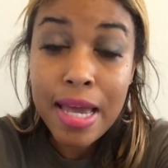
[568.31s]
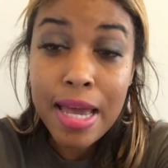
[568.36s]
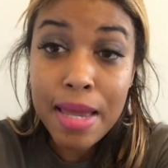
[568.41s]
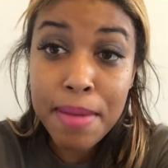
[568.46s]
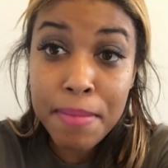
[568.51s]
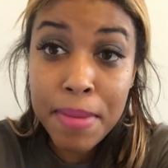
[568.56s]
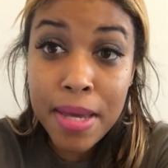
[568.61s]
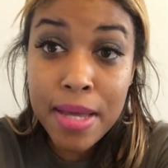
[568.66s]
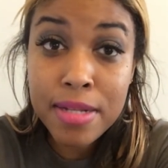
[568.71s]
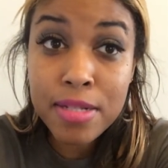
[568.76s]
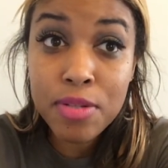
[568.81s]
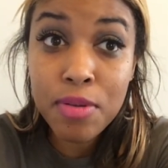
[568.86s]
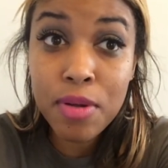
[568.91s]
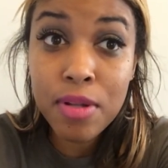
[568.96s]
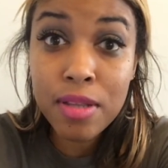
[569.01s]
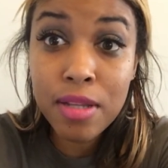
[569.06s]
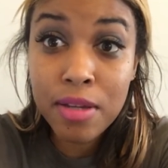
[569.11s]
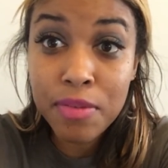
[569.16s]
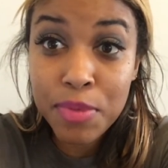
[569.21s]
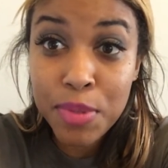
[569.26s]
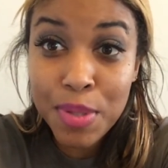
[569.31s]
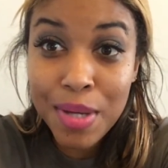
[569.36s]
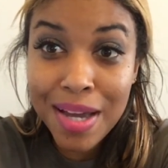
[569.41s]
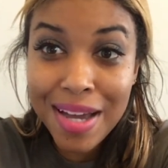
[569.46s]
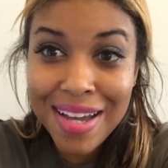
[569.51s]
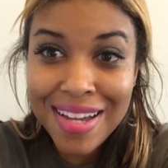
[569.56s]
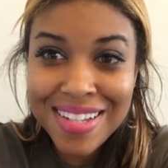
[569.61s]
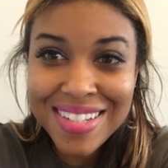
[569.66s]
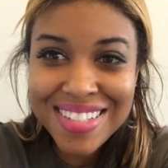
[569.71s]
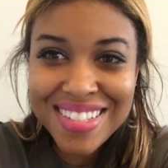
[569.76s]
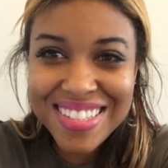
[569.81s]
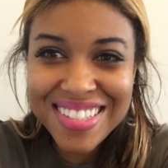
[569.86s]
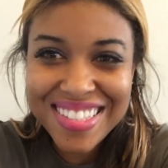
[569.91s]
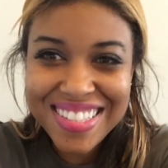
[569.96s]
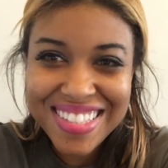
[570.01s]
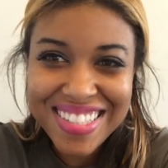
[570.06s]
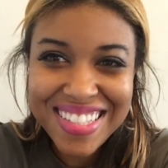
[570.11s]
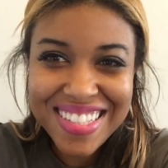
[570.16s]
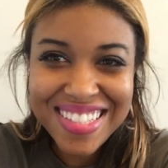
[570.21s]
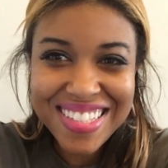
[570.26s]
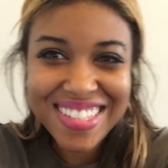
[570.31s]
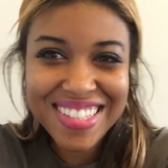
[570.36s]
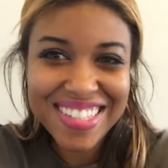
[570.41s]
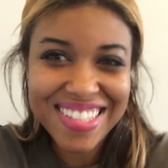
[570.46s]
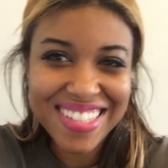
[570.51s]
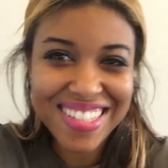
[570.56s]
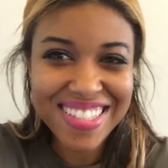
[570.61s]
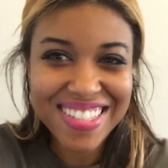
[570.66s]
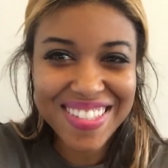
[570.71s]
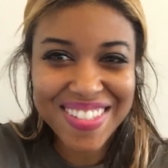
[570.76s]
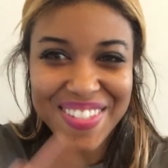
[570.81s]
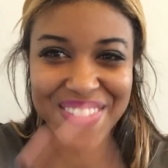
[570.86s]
Amen. So I love you guys.